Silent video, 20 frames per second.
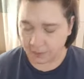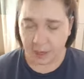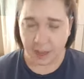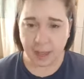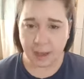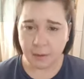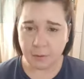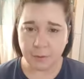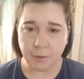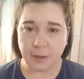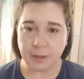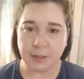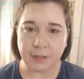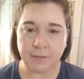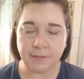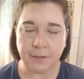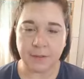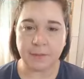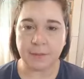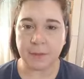out running
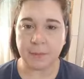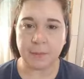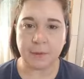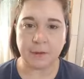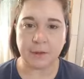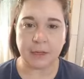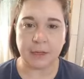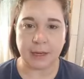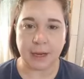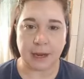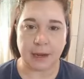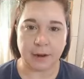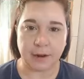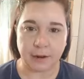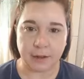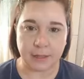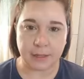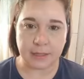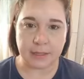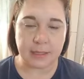50 million
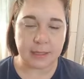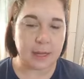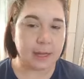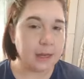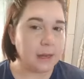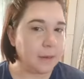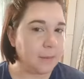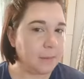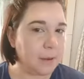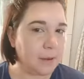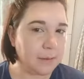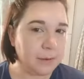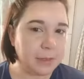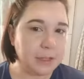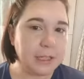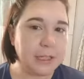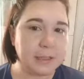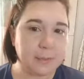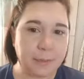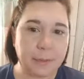errands, but
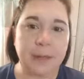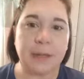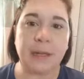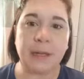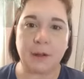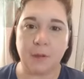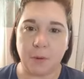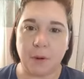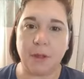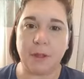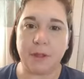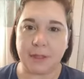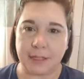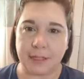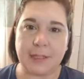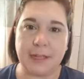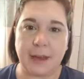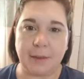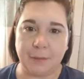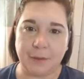really spending quality
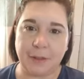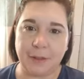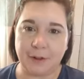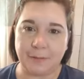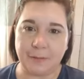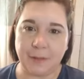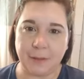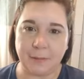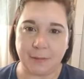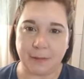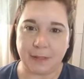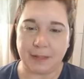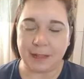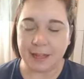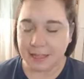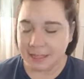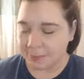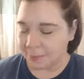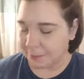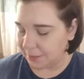time with our family. And
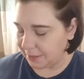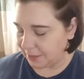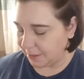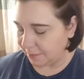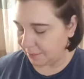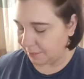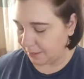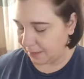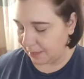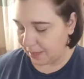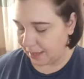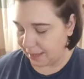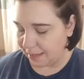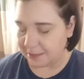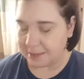that's been something that I